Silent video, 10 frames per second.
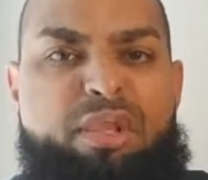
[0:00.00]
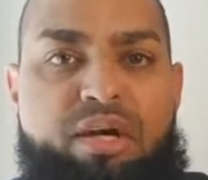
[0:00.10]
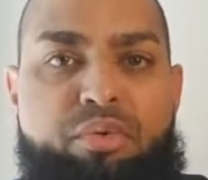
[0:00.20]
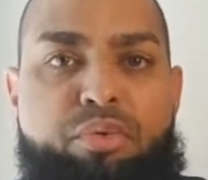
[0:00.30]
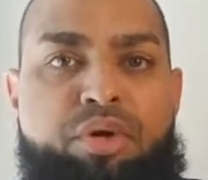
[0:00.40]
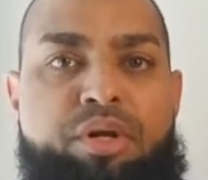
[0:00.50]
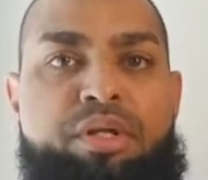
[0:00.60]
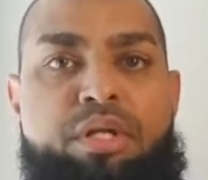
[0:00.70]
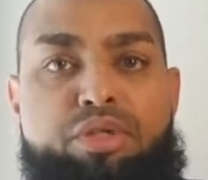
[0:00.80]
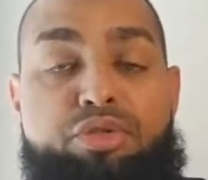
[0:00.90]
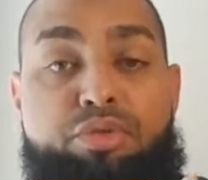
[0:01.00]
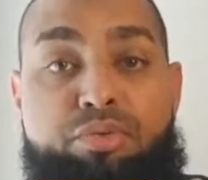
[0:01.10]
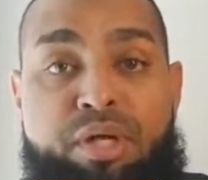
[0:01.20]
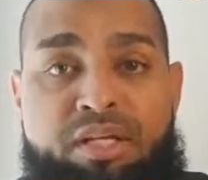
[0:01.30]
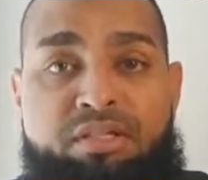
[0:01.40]
that word to
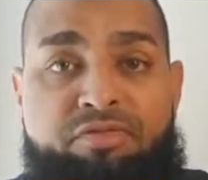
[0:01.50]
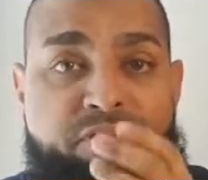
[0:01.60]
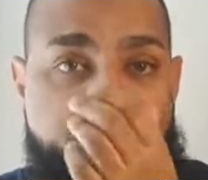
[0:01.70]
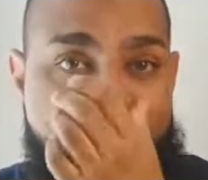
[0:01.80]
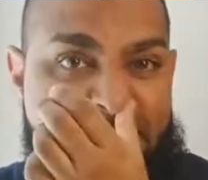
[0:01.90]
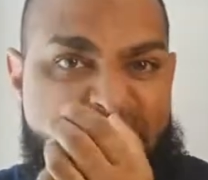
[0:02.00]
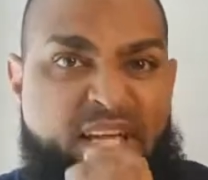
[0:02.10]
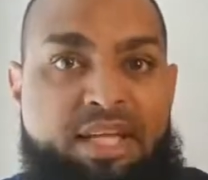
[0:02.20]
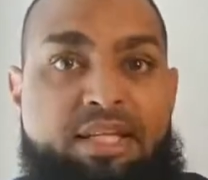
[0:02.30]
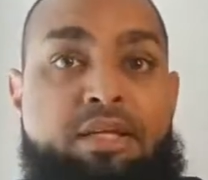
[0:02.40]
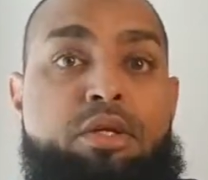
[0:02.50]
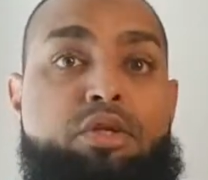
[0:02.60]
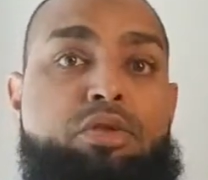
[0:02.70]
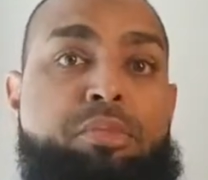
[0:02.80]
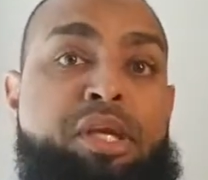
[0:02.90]
rectify society,
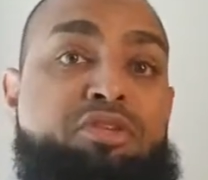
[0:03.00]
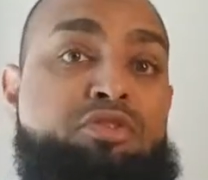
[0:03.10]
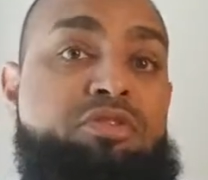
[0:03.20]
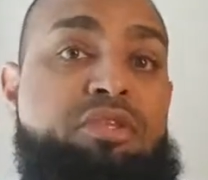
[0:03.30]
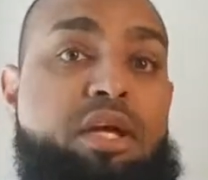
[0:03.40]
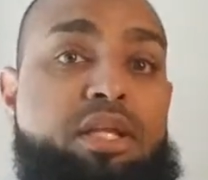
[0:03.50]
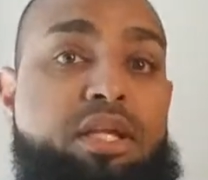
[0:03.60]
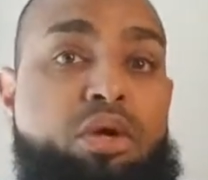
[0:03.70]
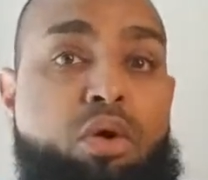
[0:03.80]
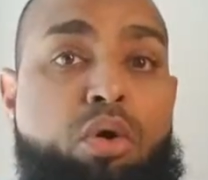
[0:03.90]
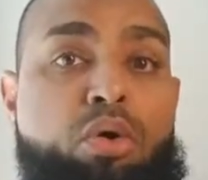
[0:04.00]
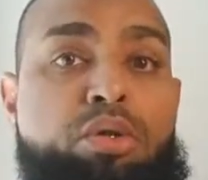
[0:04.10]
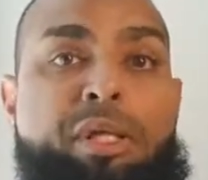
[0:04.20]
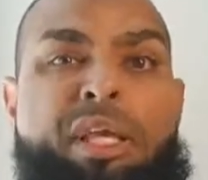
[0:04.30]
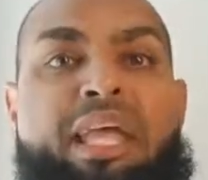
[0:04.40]
to make society
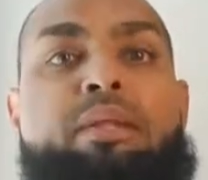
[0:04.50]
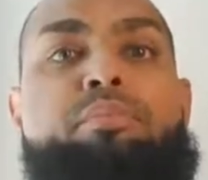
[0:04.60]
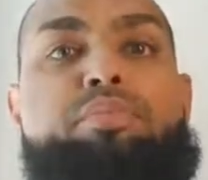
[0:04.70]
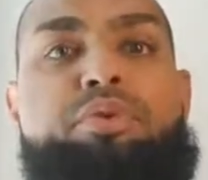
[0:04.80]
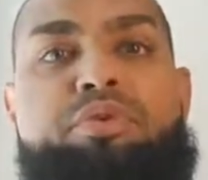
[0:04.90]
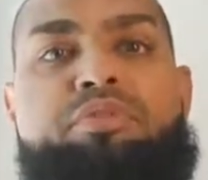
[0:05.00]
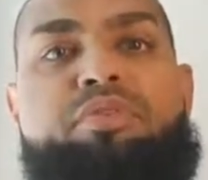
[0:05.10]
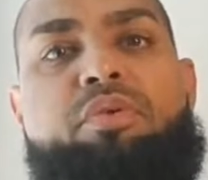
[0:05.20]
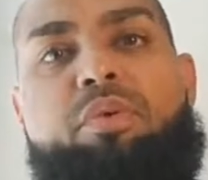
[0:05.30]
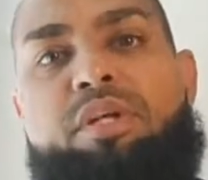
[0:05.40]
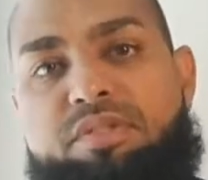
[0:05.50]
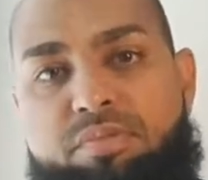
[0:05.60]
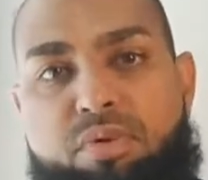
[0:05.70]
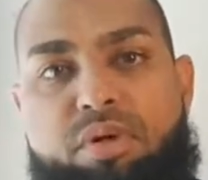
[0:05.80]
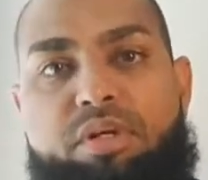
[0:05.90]
whole and beautiful once
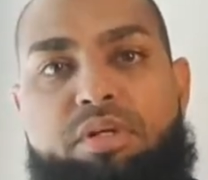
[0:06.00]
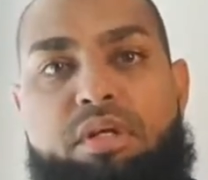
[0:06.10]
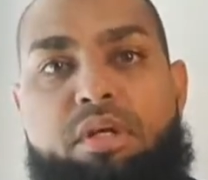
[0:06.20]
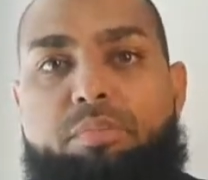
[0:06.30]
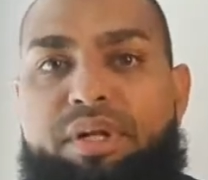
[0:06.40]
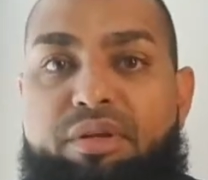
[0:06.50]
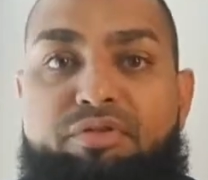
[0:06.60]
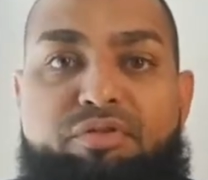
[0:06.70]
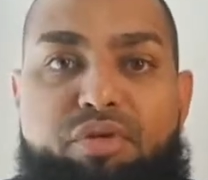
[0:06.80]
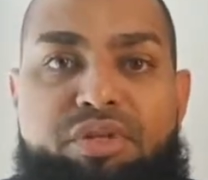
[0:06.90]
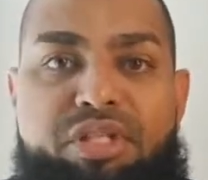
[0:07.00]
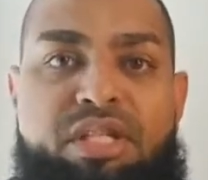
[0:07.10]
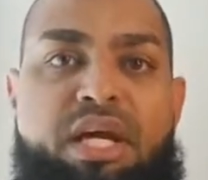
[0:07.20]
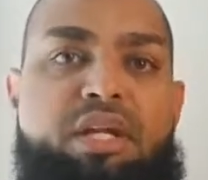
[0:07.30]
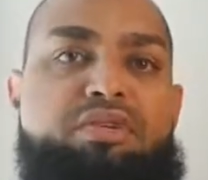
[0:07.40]
more. But in
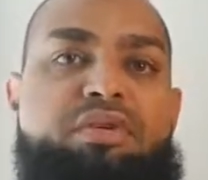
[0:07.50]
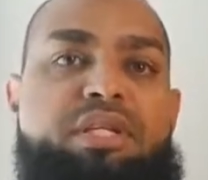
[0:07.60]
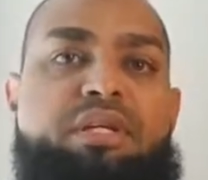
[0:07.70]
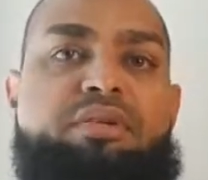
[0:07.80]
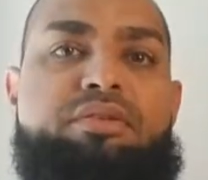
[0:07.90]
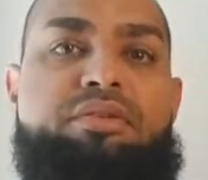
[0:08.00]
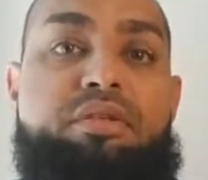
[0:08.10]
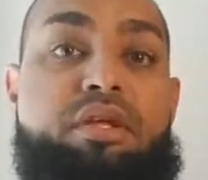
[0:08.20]
1400 years,